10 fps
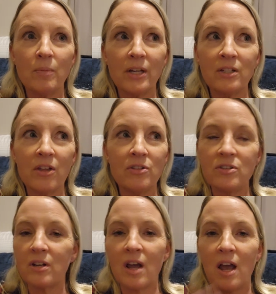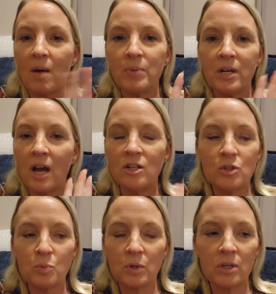Like nothing's going to happen. I
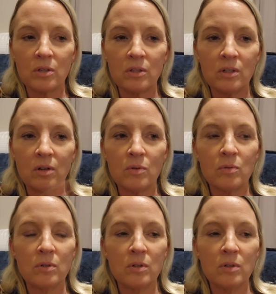just want to, you know,